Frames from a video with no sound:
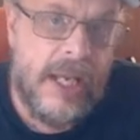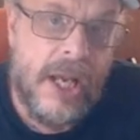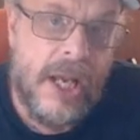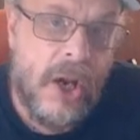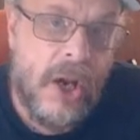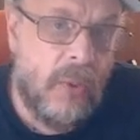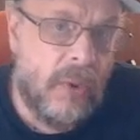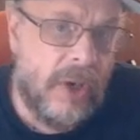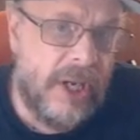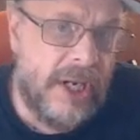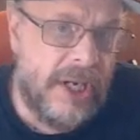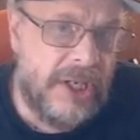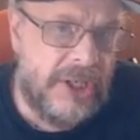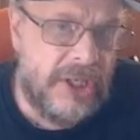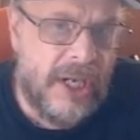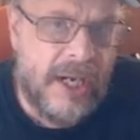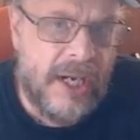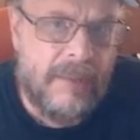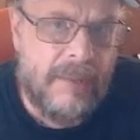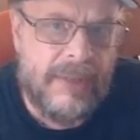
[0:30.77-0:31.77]
we're going to
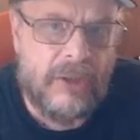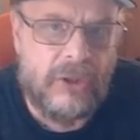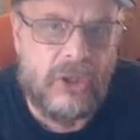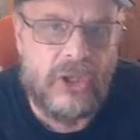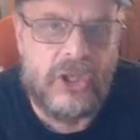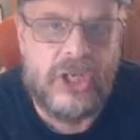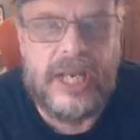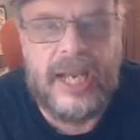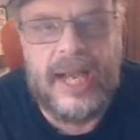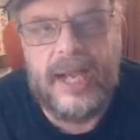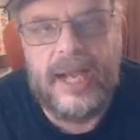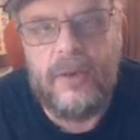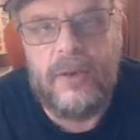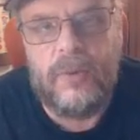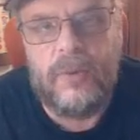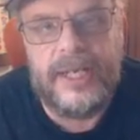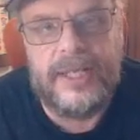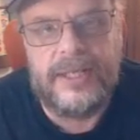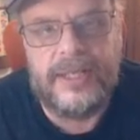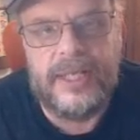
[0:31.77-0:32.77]
talk about the Chicago
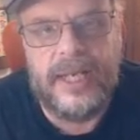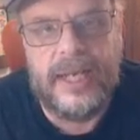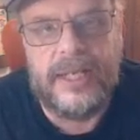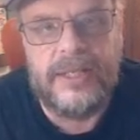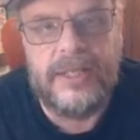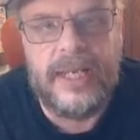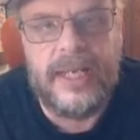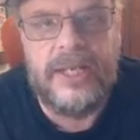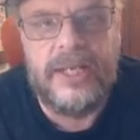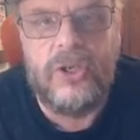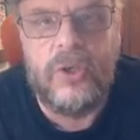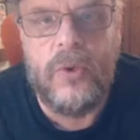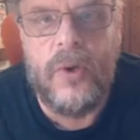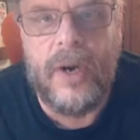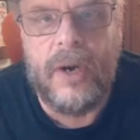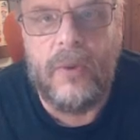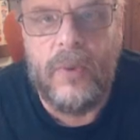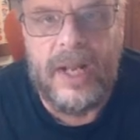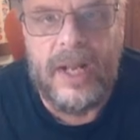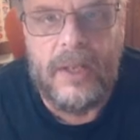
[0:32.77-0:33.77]
White Sox, as you
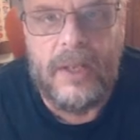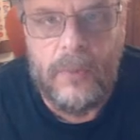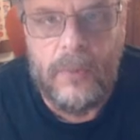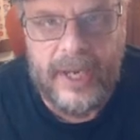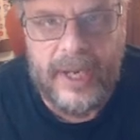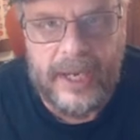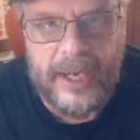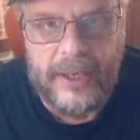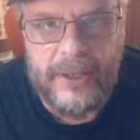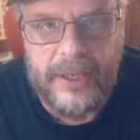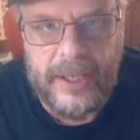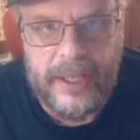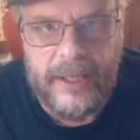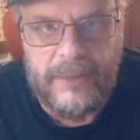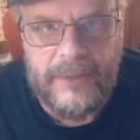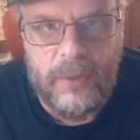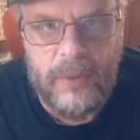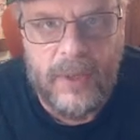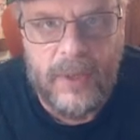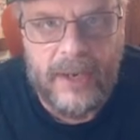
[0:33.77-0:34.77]
are well aware,
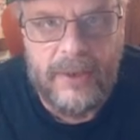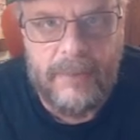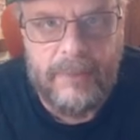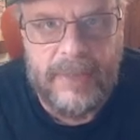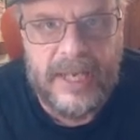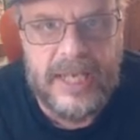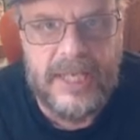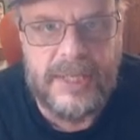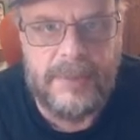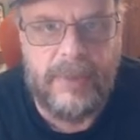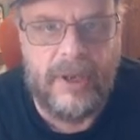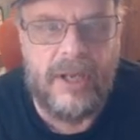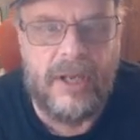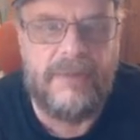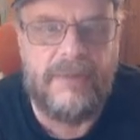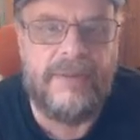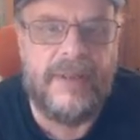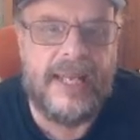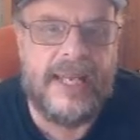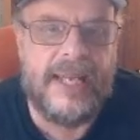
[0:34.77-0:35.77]
if you are a baseball
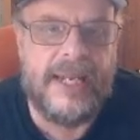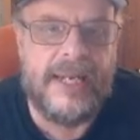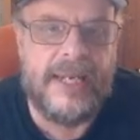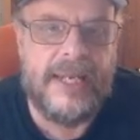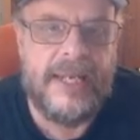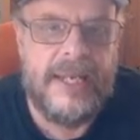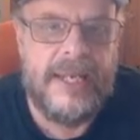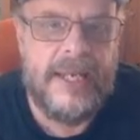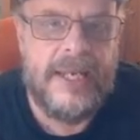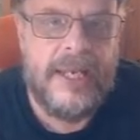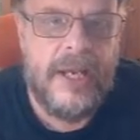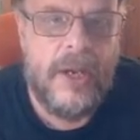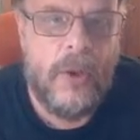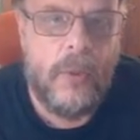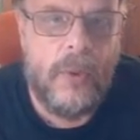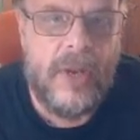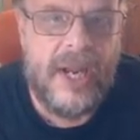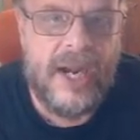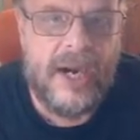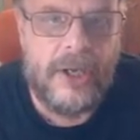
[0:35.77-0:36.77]
fan.
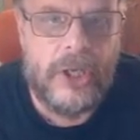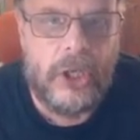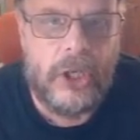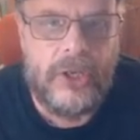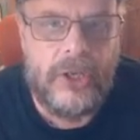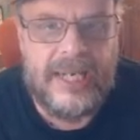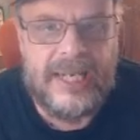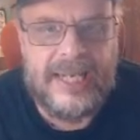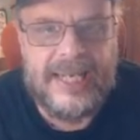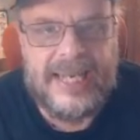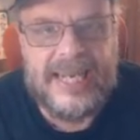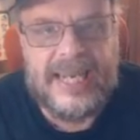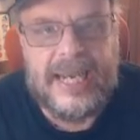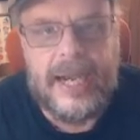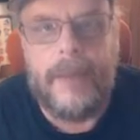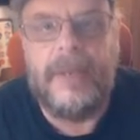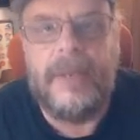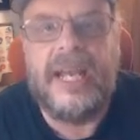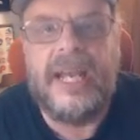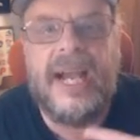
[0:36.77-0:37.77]
We are currently
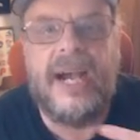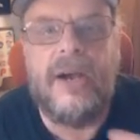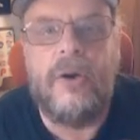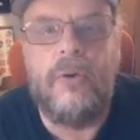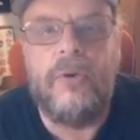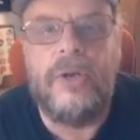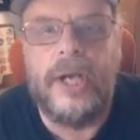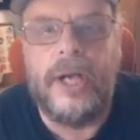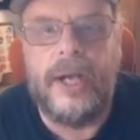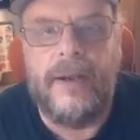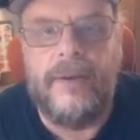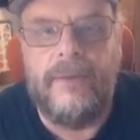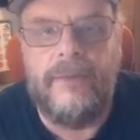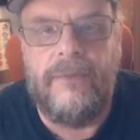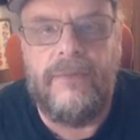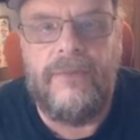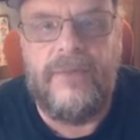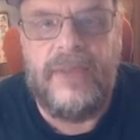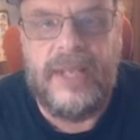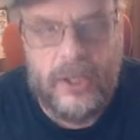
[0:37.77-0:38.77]
coming out
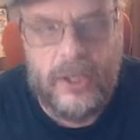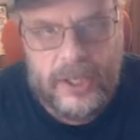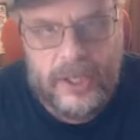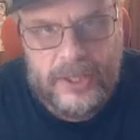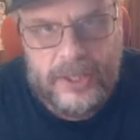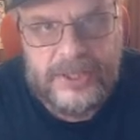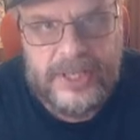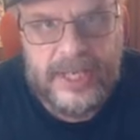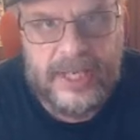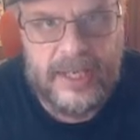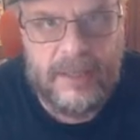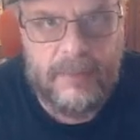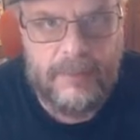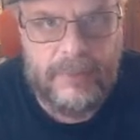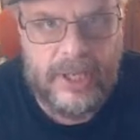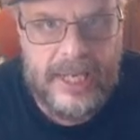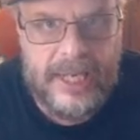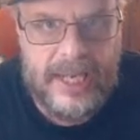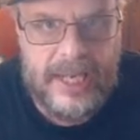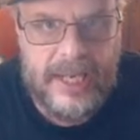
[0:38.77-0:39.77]
of the All Star
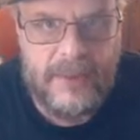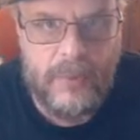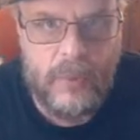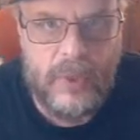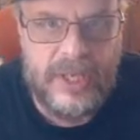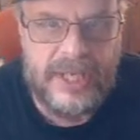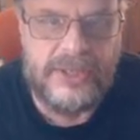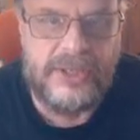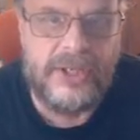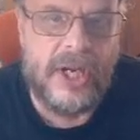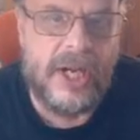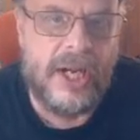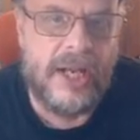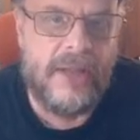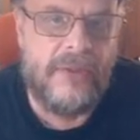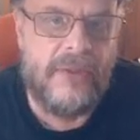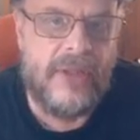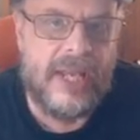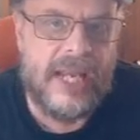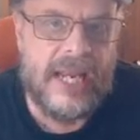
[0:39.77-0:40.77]
break. We saw
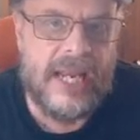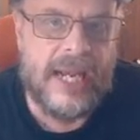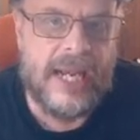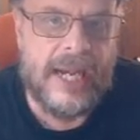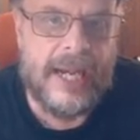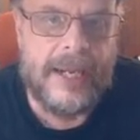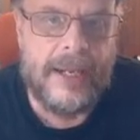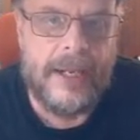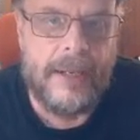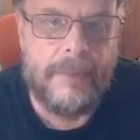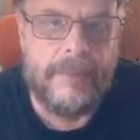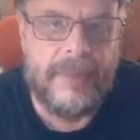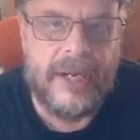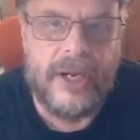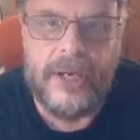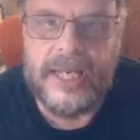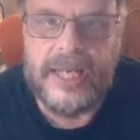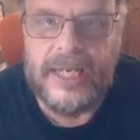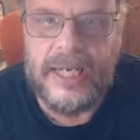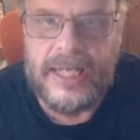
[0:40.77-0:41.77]
the uh,
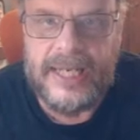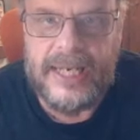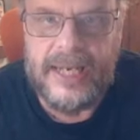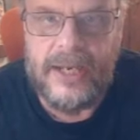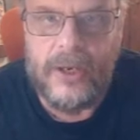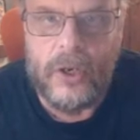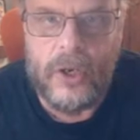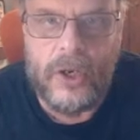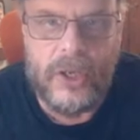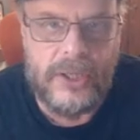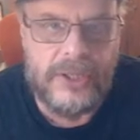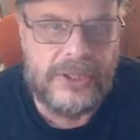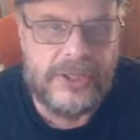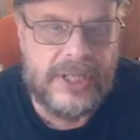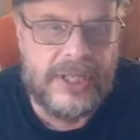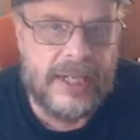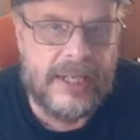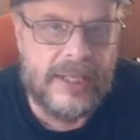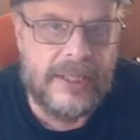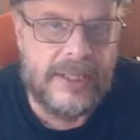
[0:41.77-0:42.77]
American League All
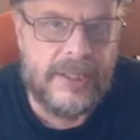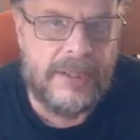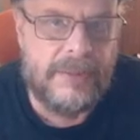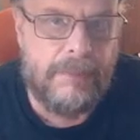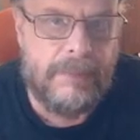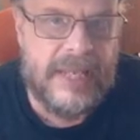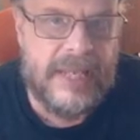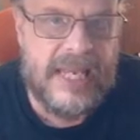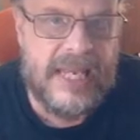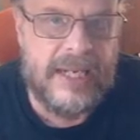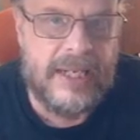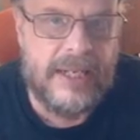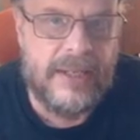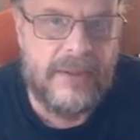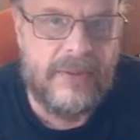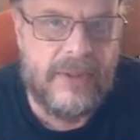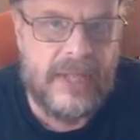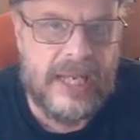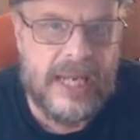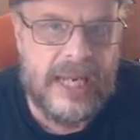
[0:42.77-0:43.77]
Stars beat
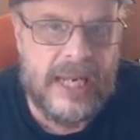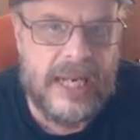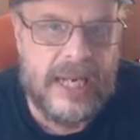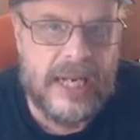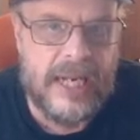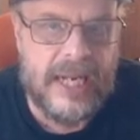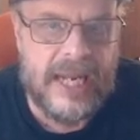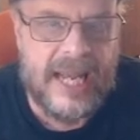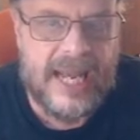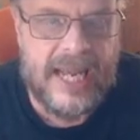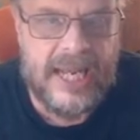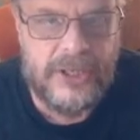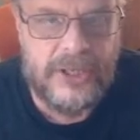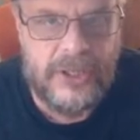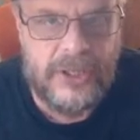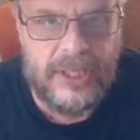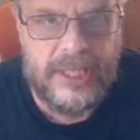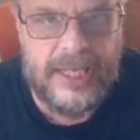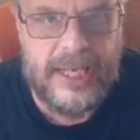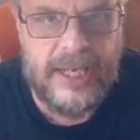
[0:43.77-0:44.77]
the
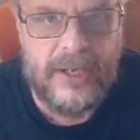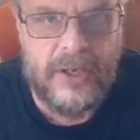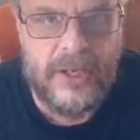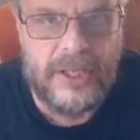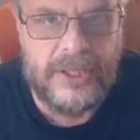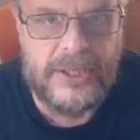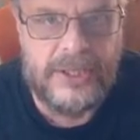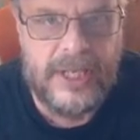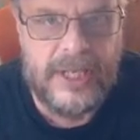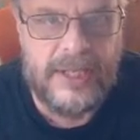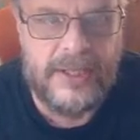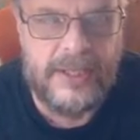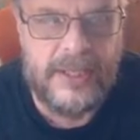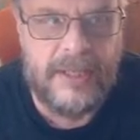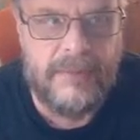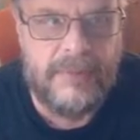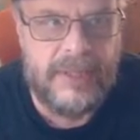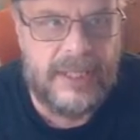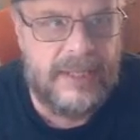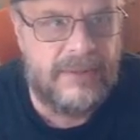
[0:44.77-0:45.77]
National League All Stars.
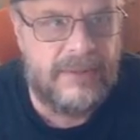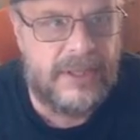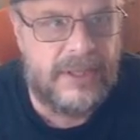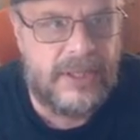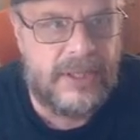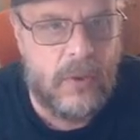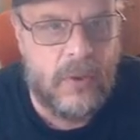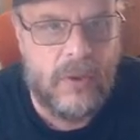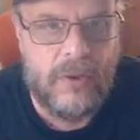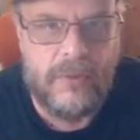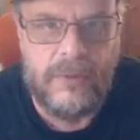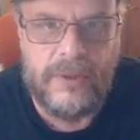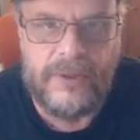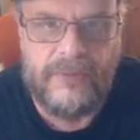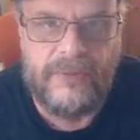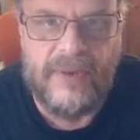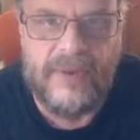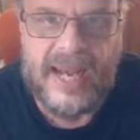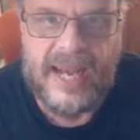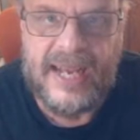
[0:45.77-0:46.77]
I believe the score was
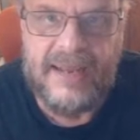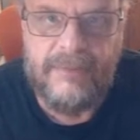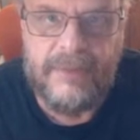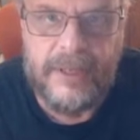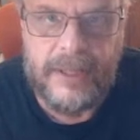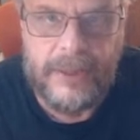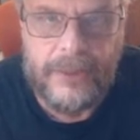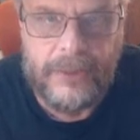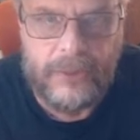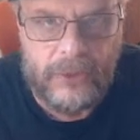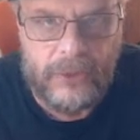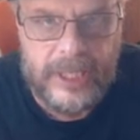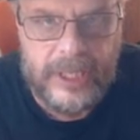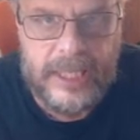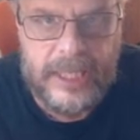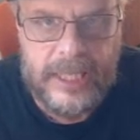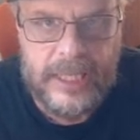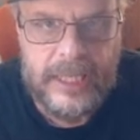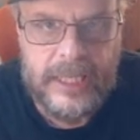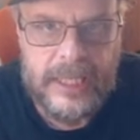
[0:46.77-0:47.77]
5 to
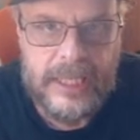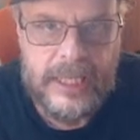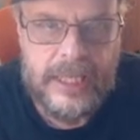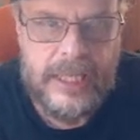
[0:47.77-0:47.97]
3.